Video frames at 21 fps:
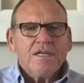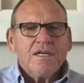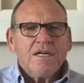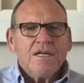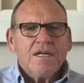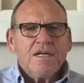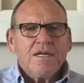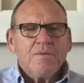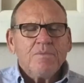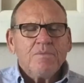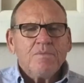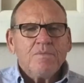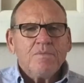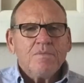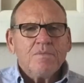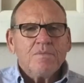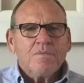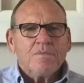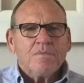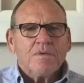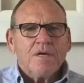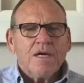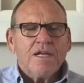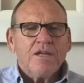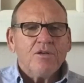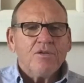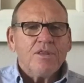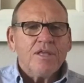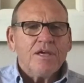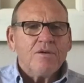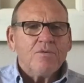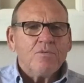I
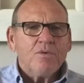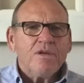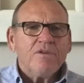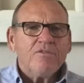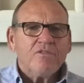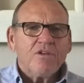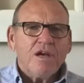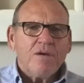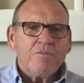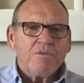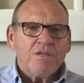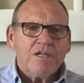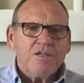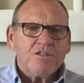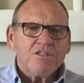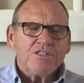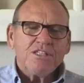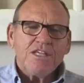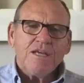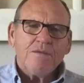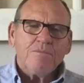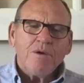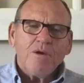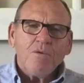know that we've come to understand.